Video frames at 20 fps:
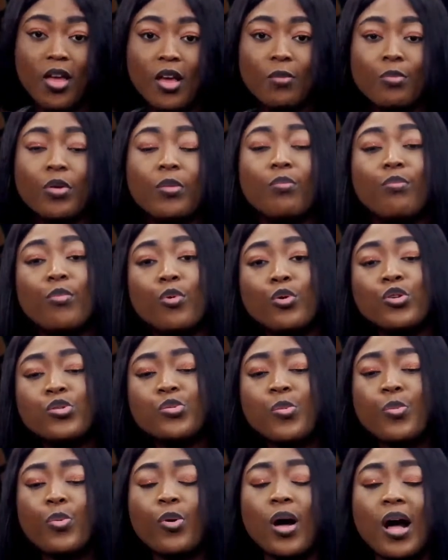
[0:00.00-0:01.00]
but most
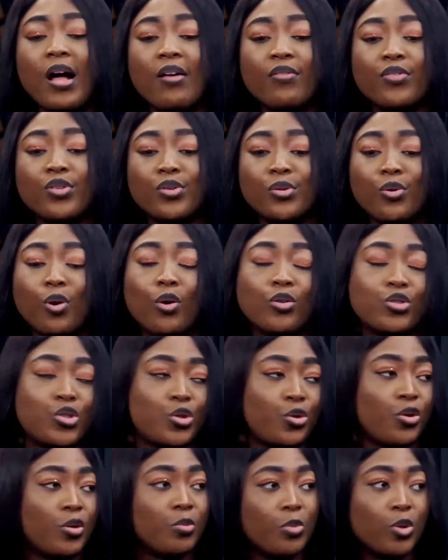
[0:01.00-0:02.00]
people have,
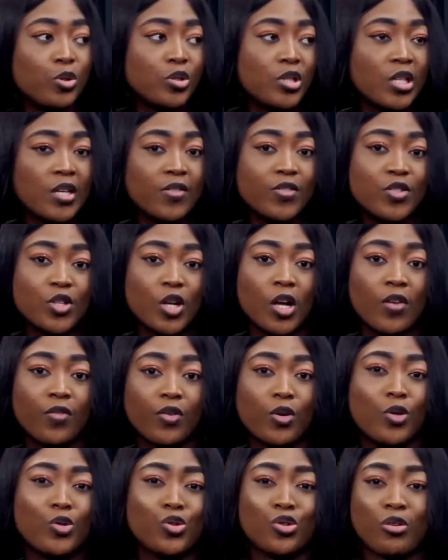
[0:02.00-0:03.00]
ulterior motives
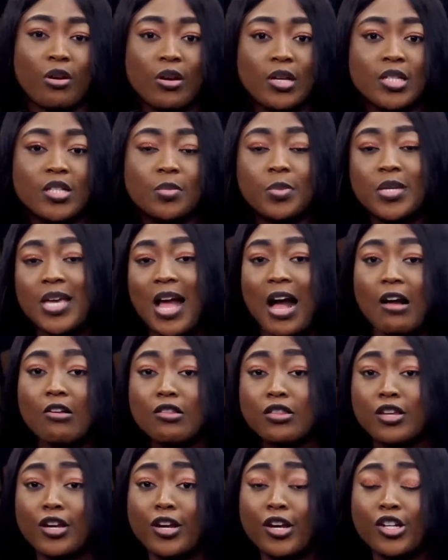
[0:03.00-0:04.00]
of trying to be out
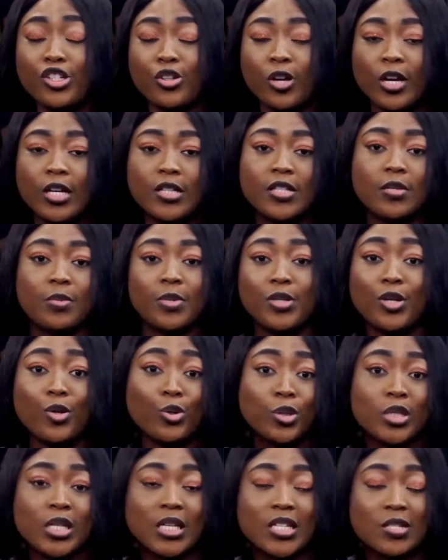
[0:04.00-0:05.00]
there, trying to be
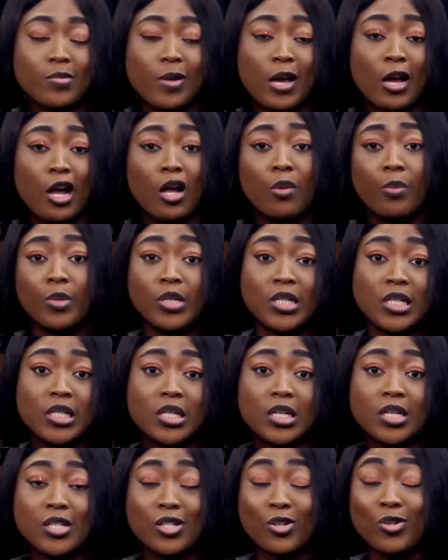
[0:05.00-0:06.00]
noticed by
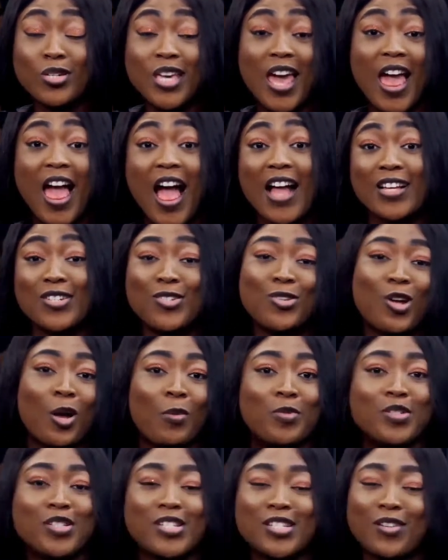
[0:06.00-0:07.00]
communities. Oh yeah, I do
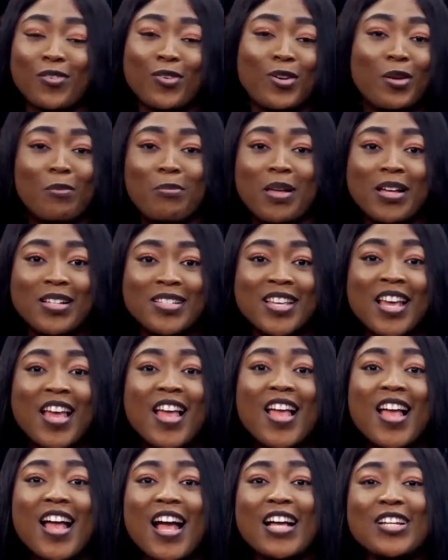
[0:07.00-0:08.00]
community development,
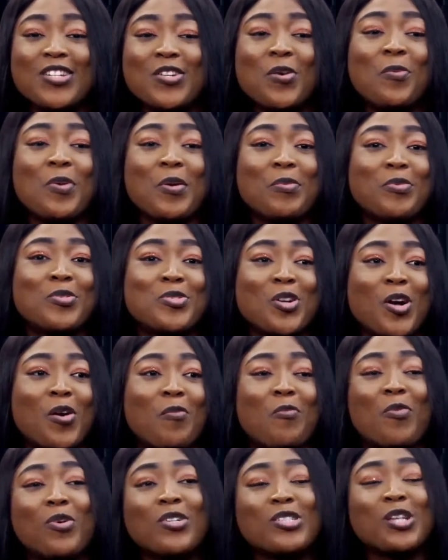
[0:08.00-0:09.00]
and
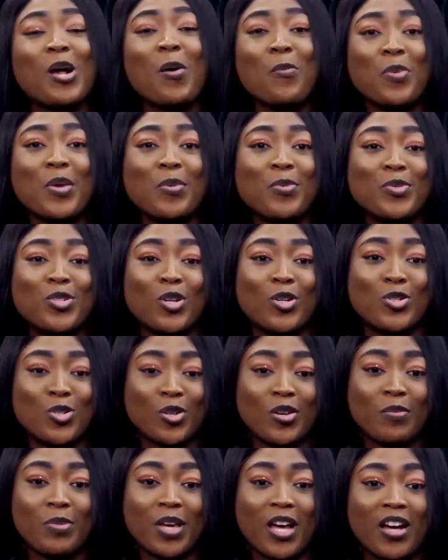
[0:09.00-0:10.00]
some people don't do
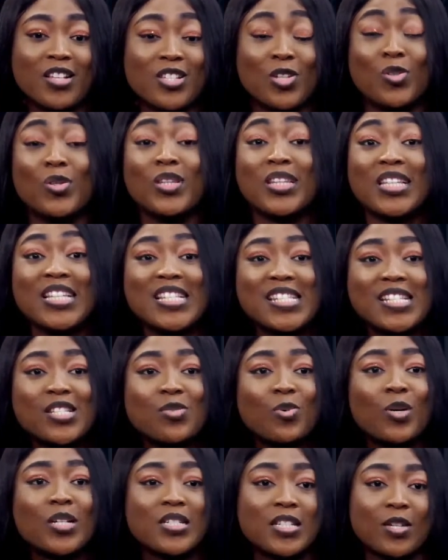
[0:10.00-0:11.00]
it because this is
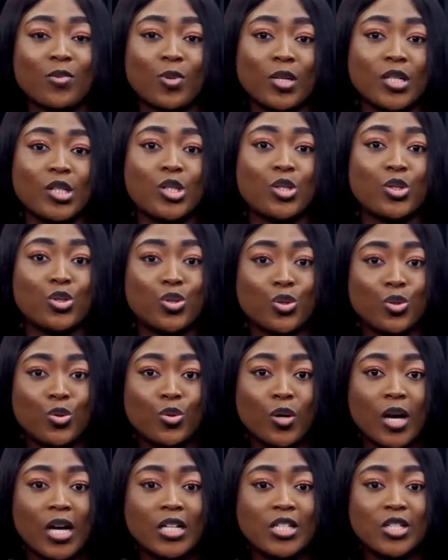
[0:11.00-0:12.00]
what they want to
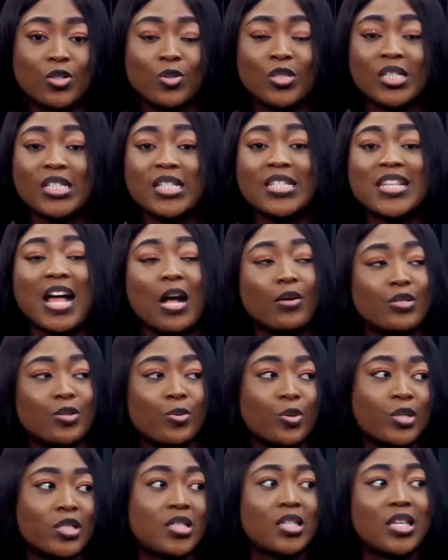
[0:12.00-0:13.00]
do, and this is how they
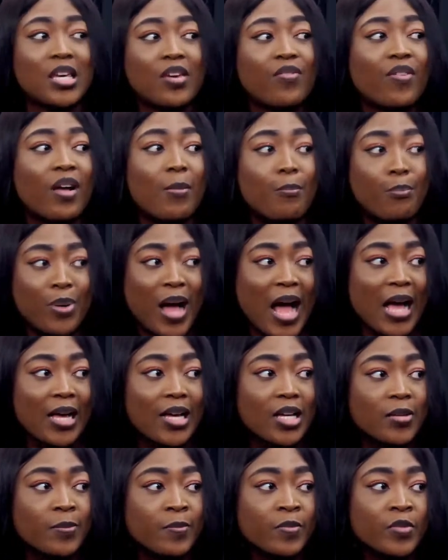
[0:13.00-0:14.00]
want to give
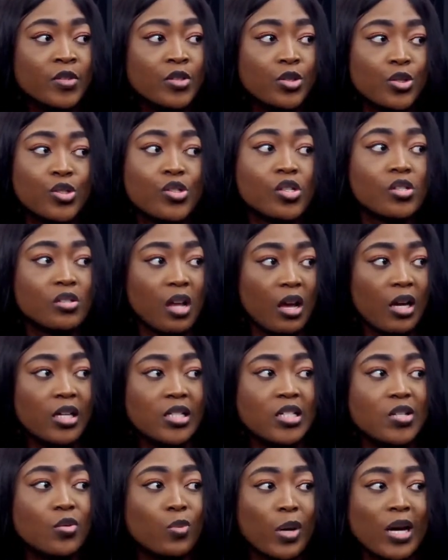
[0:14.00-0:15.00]
back to the
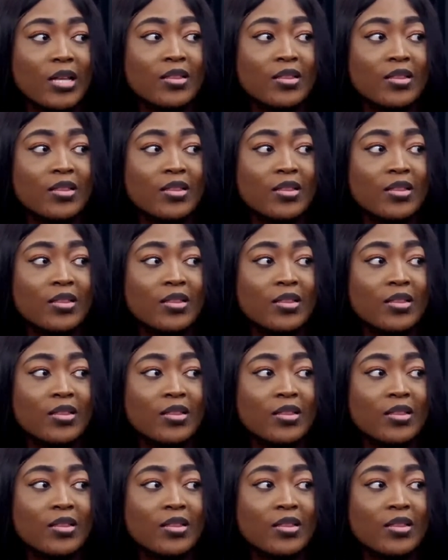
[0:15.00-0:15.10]
society where